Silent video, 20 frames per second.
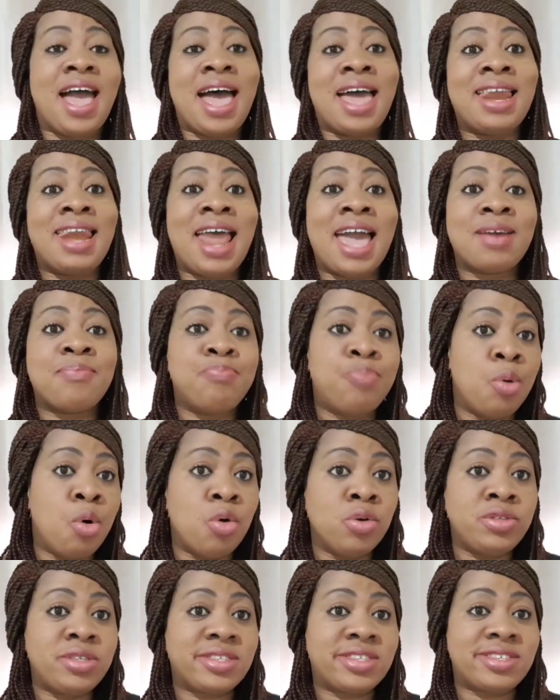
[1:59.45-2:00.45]
I like
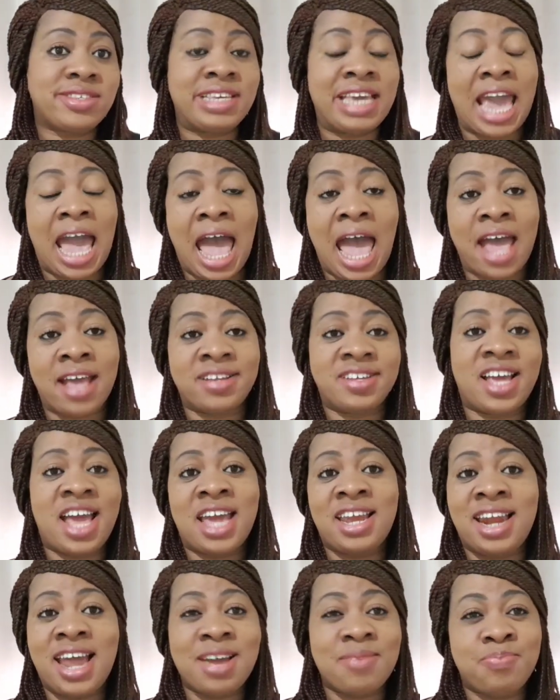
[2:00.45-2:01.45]
both, yeah,
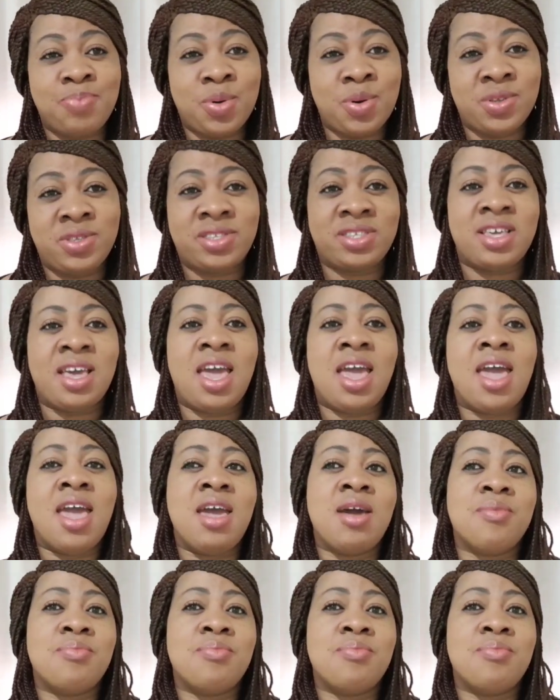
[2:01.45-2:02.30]
I like both,